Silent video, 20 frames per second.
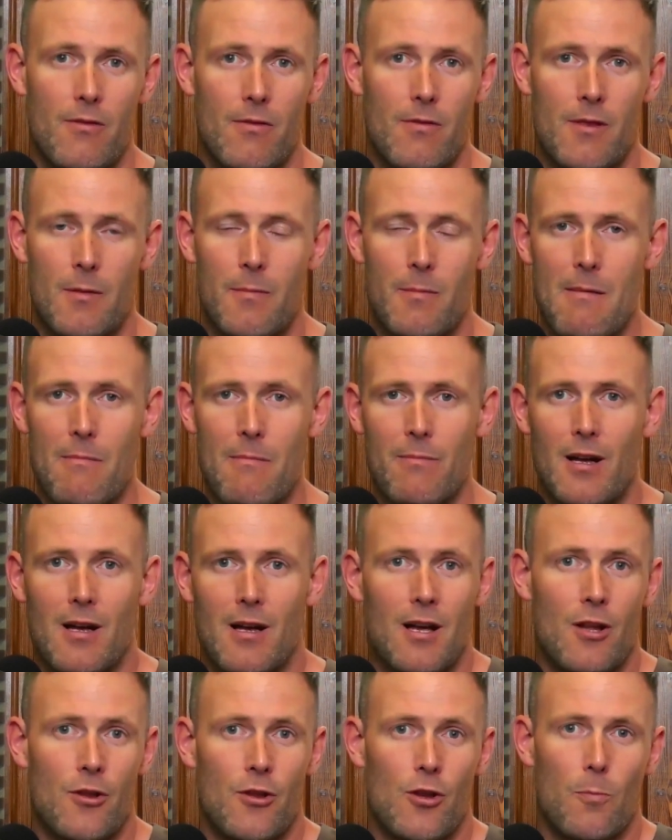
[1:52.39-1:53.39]
member,
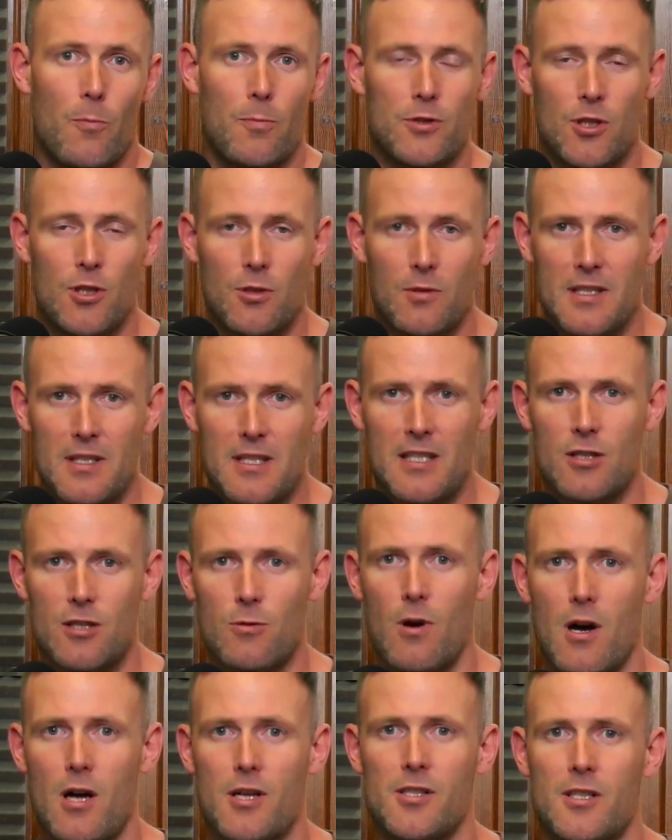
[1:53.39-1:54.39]
the opportunity to
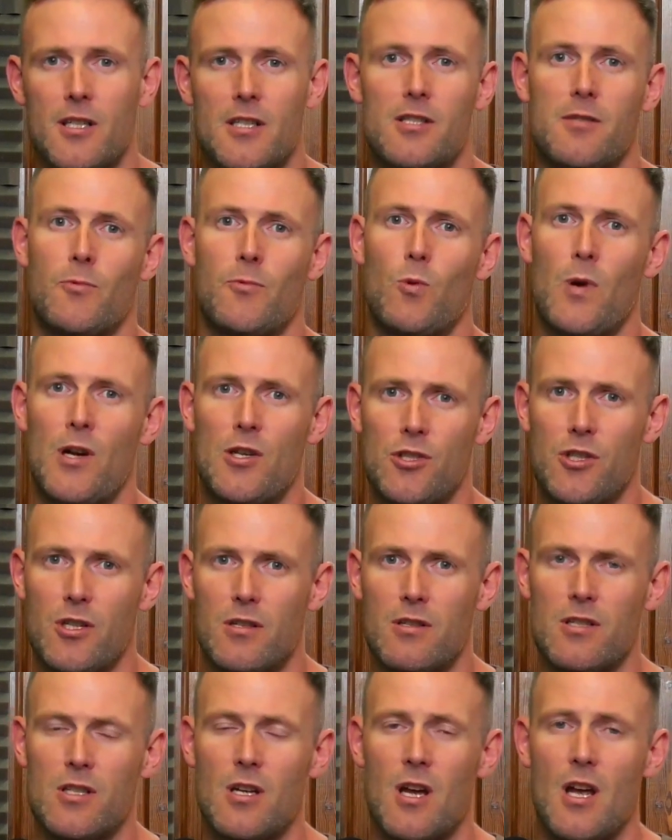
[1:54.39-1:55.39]
ask us some
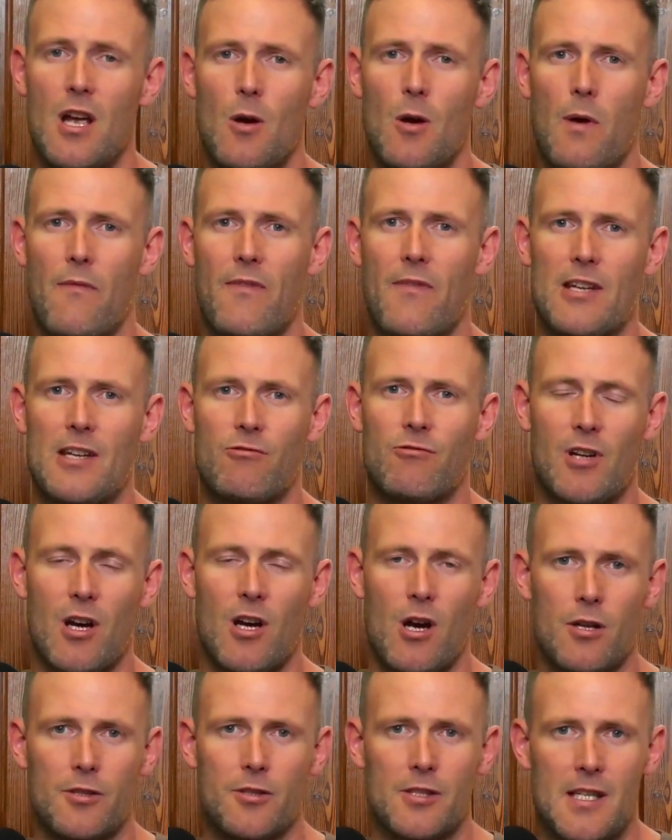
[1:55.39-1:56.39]
questions, whether that's
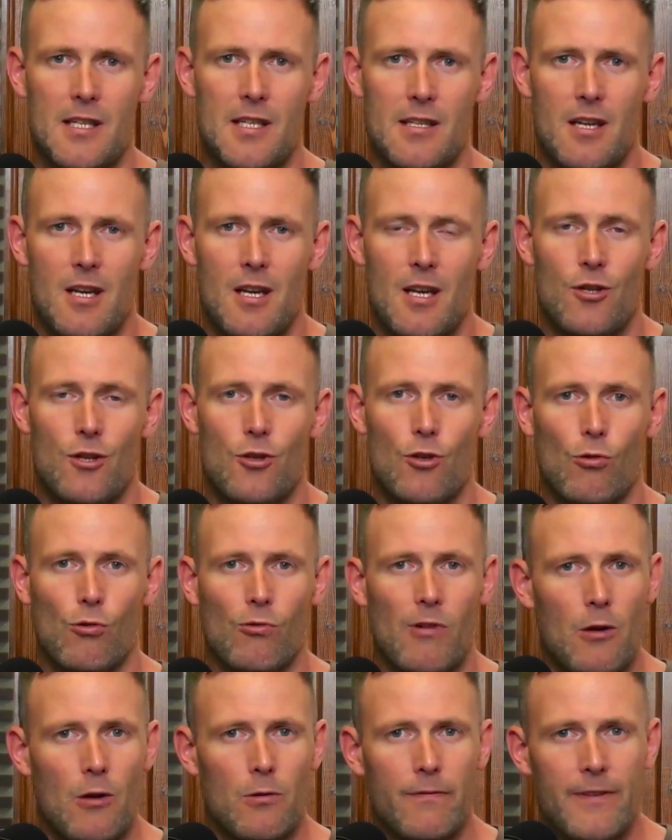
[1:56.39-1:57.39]
regarding your
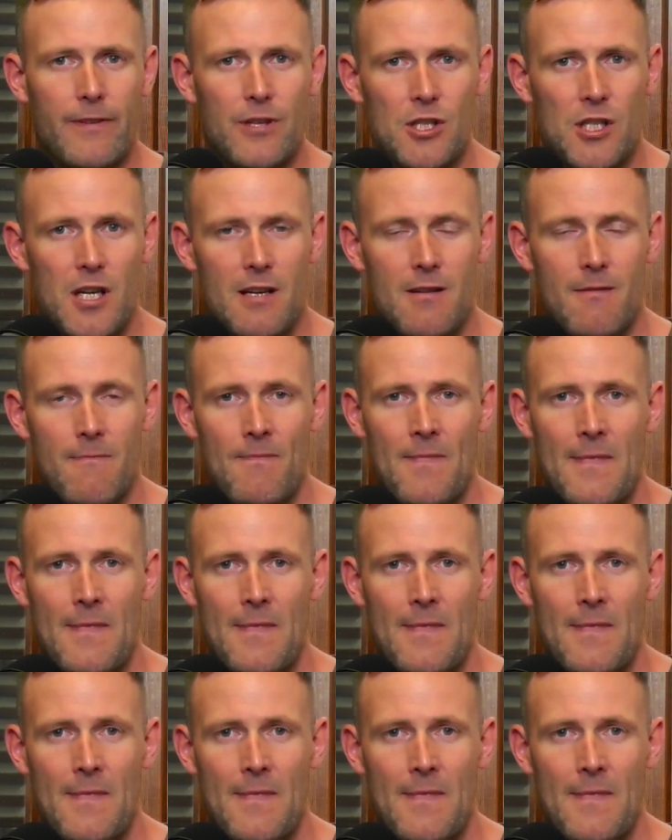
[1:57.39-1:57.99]
own fishing,